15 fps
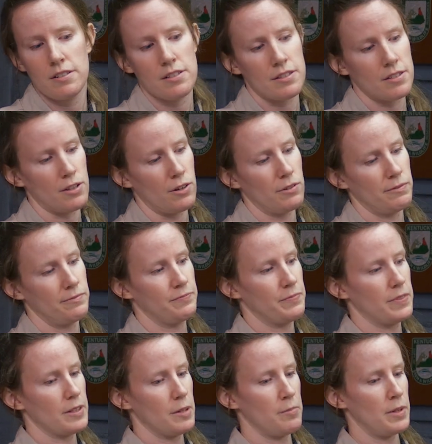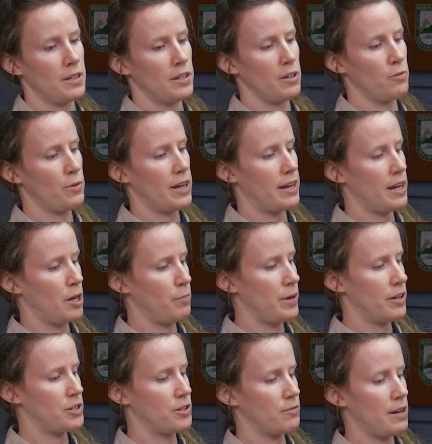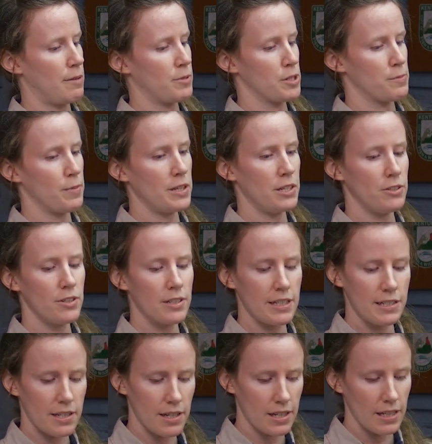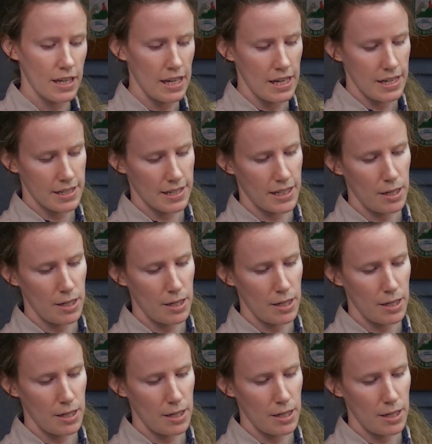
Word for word: So can be a good way to help out your raptors. But you do need to, to